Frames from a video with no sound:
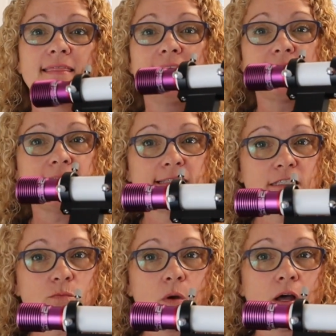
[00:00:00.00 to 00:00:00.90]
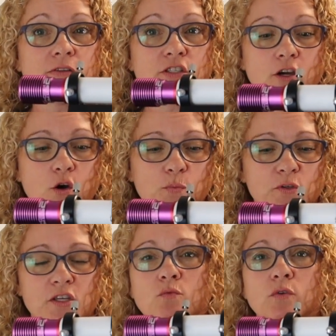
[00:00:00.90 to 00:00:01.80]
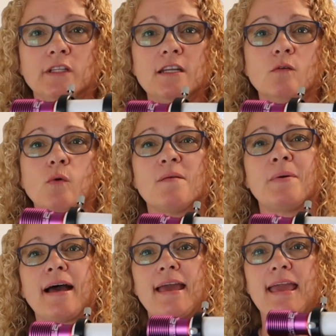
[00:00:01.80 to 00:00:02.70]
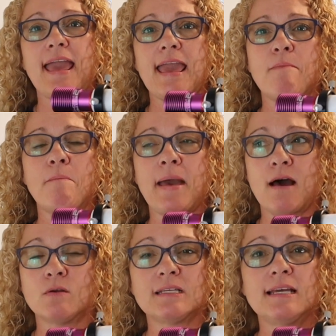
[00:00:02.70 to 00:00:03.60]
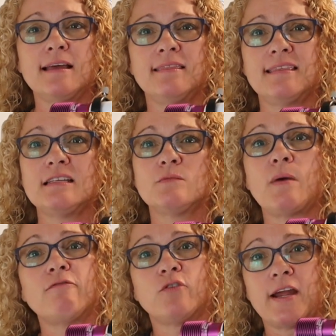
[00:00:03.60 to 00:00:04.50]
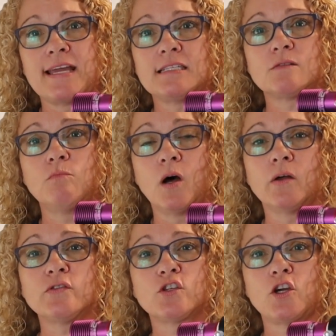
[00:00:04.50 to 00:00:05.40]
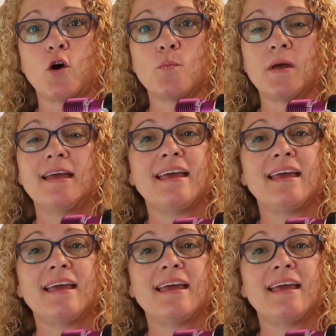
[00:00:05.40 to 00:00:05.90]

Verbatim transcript: This is a small scope, so you really don't wanna buy a mount that is meant for a small scope